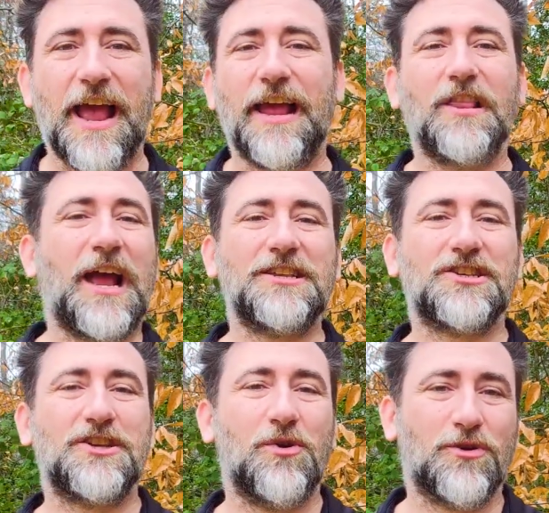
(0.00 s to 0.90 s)
A light
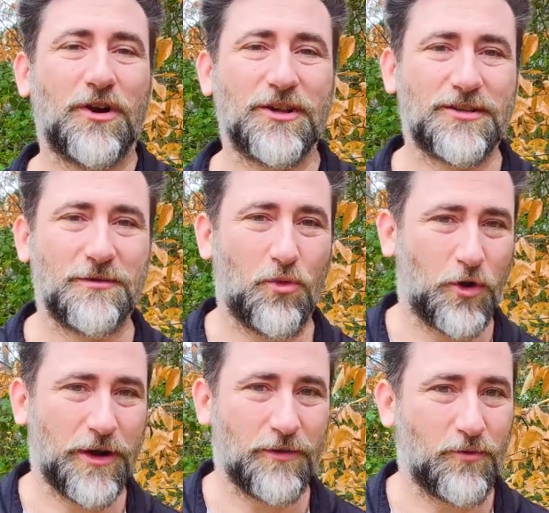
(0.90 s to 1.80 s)
snow across the
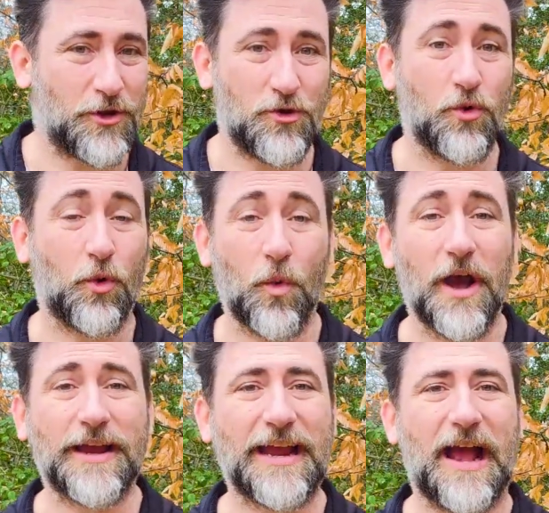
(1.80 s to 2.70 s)
morning when you were
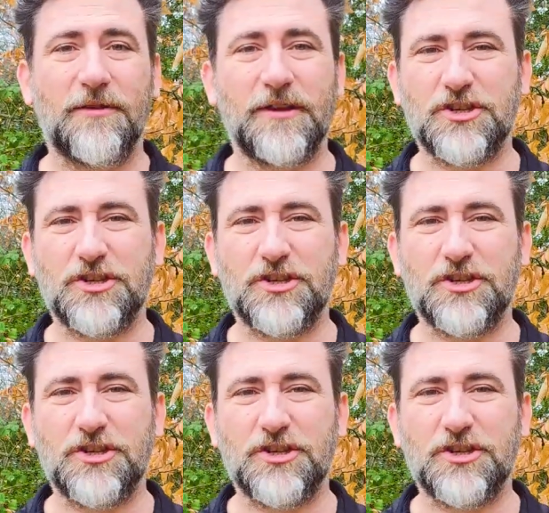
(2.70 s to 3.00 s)
walking out.